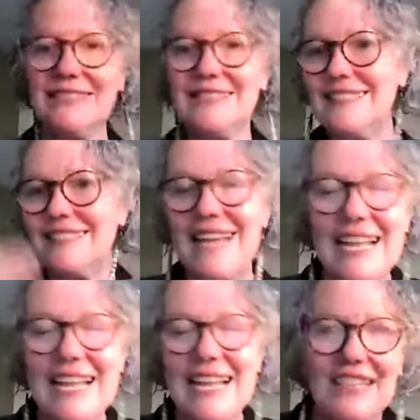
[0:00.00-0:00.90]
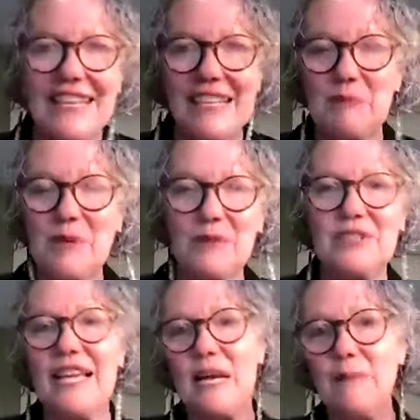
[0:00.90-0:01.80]
It's a design thinking approach.
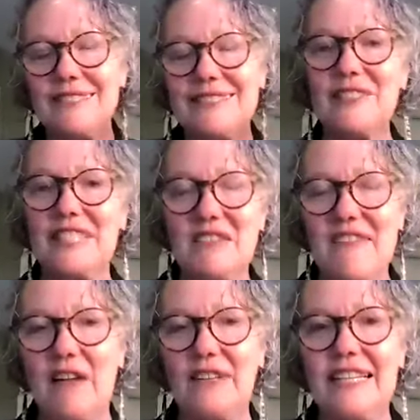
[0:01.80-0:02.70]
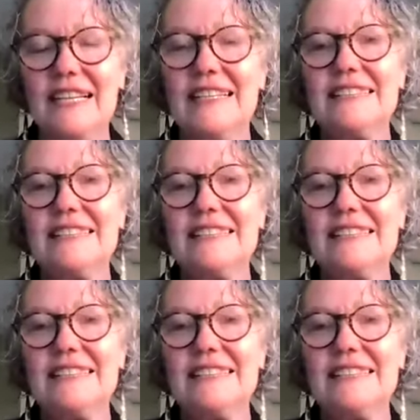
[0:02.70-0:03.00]
Heck, I'm in Silicon Valley.